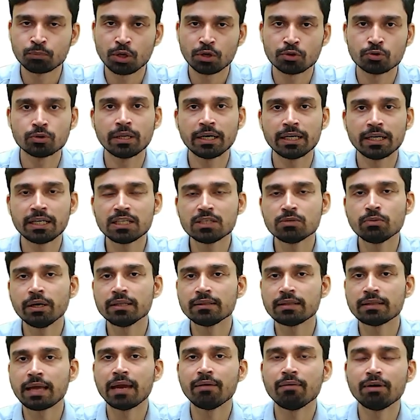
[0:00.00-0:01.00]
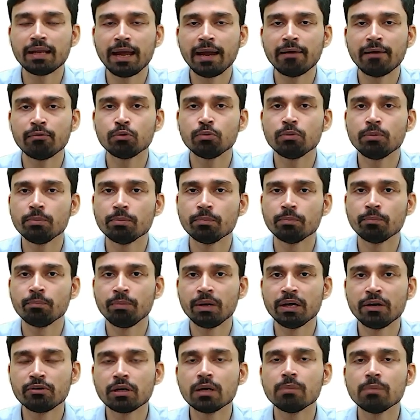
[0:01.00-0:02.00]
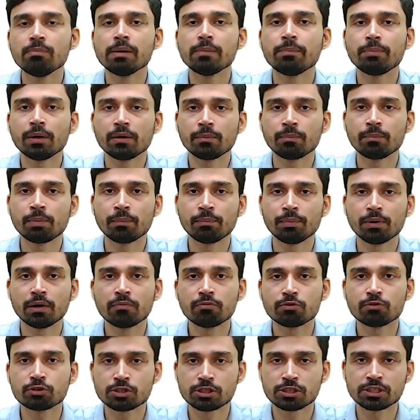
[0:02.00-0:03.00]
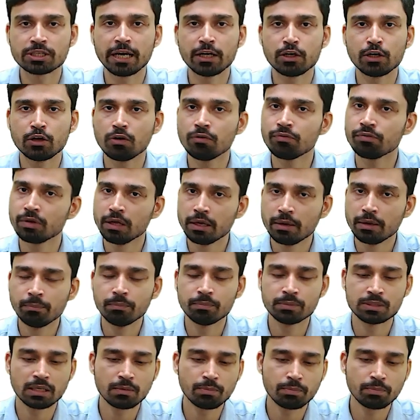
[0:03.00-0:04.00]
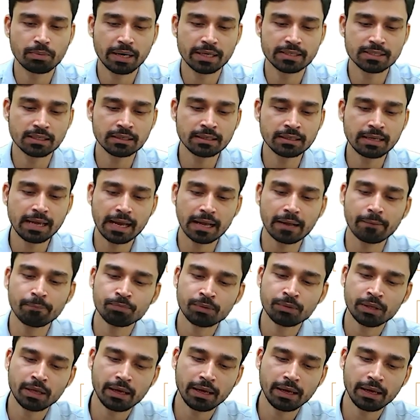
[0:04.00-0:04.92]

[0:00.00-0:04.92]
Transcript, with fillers: So that is why Taiwan have to be militarily prepared for such kind of surprise attack.